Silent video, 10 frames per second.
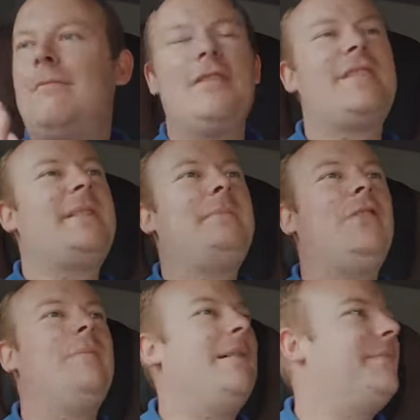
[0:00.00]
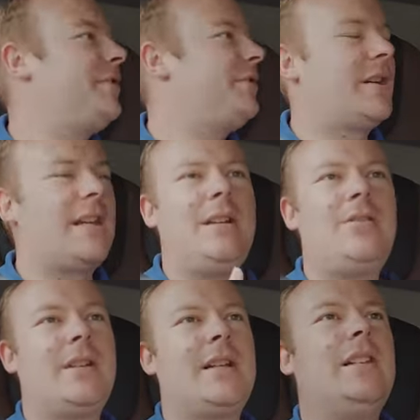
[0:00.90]
want to see more about my trucking,
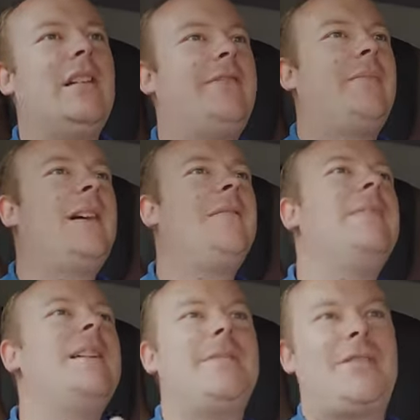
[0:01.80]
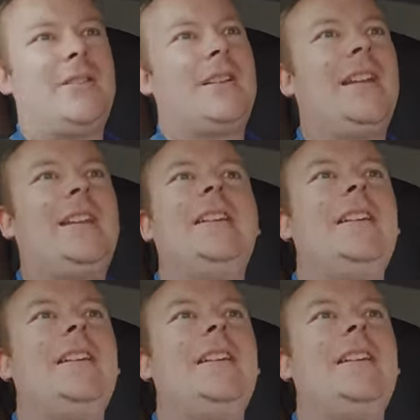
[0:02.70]
trucking life, about me and my trucking,